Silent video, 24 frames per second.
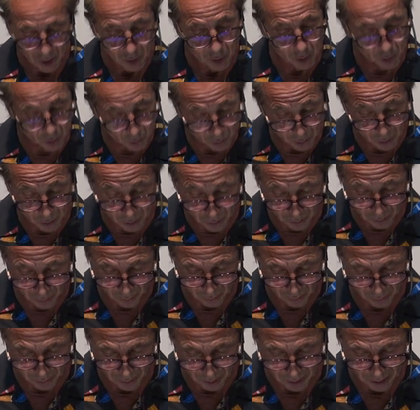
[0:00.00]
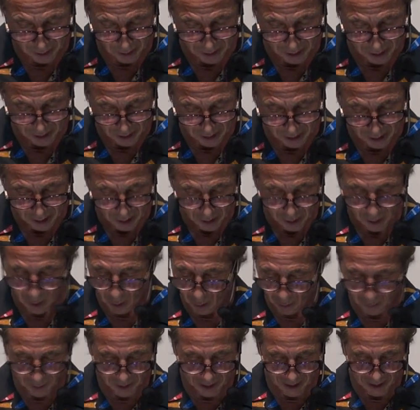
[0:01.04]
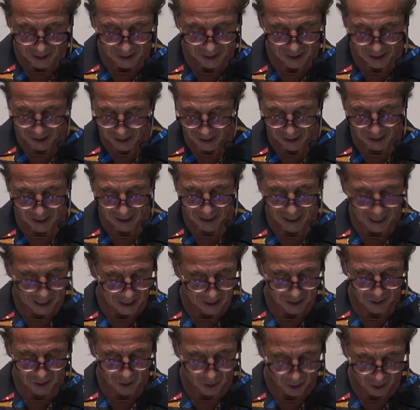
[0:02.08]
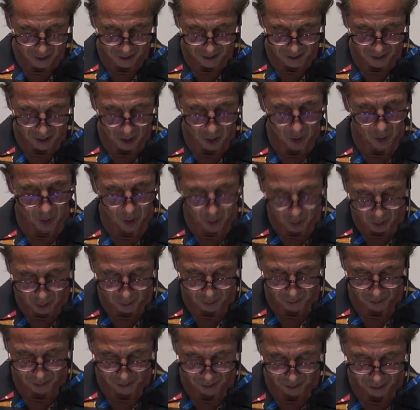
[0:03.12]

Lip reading: to you, lowly and sitting on a donkey, a colt,